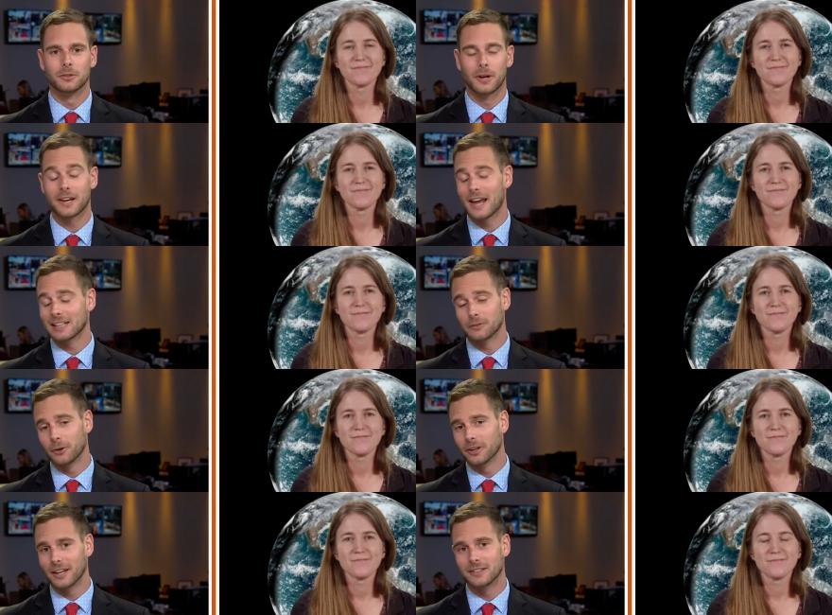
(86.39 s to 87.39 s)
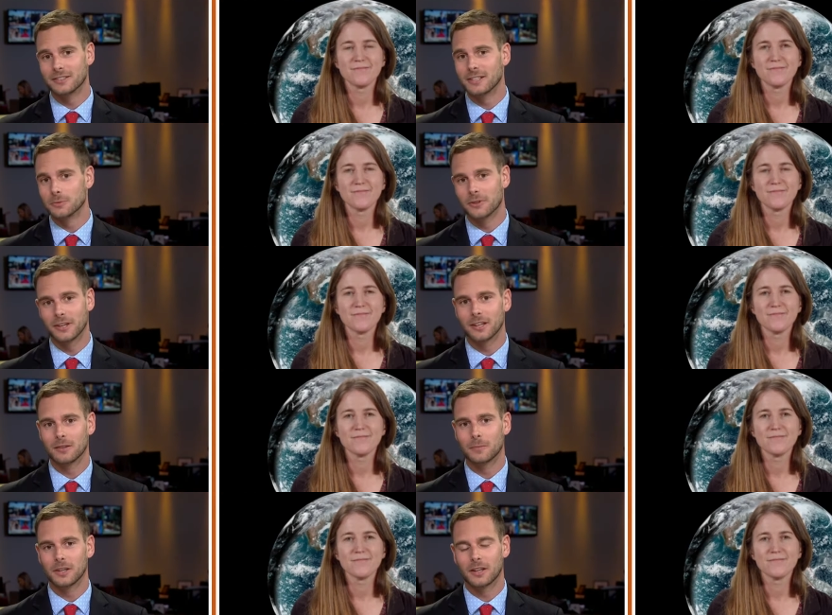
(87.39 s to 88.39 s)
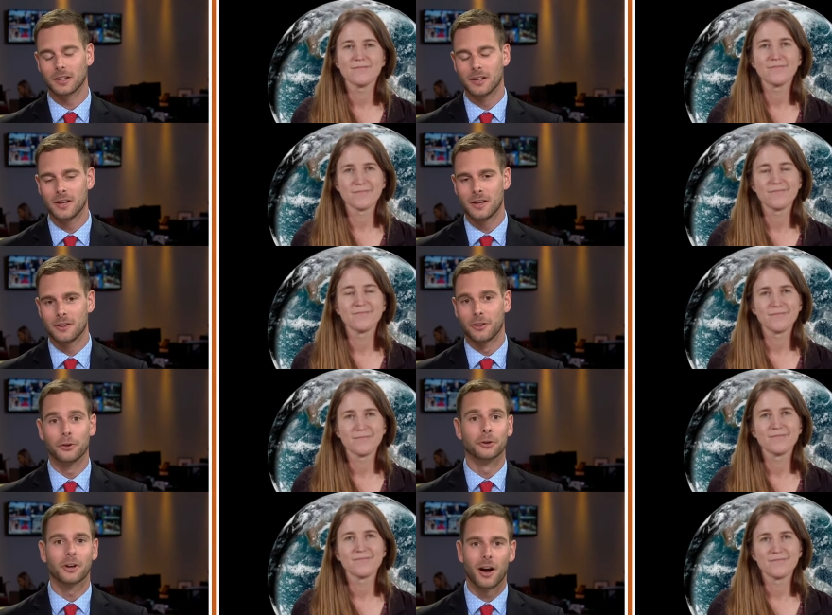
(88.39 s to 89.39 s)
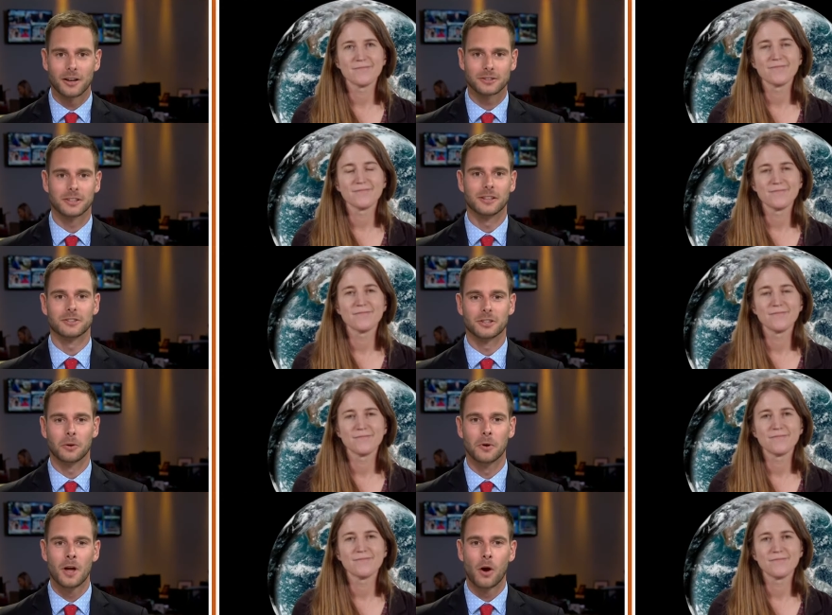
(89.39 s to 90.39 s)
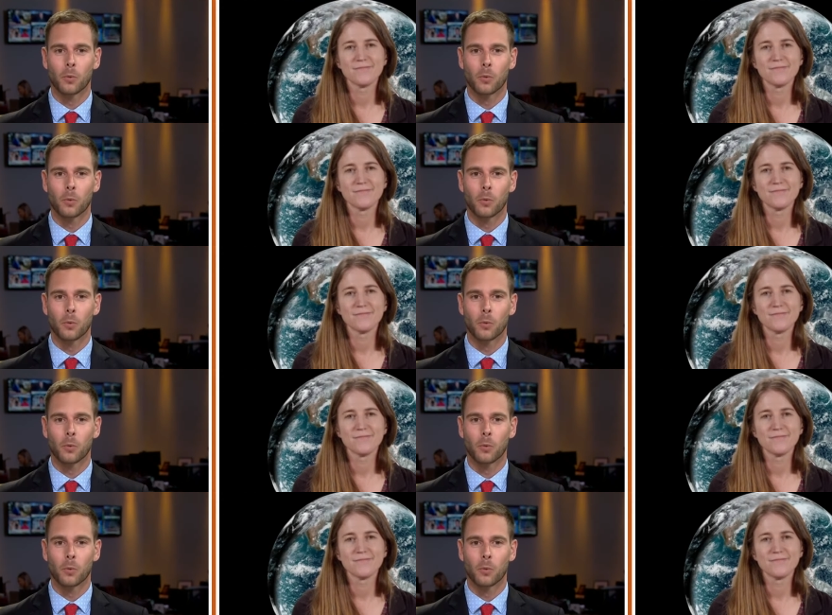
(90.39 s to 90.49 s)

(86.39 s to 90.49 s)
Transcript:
Speaker 1: and an active hurricane season, with Ian being the third costliest. So where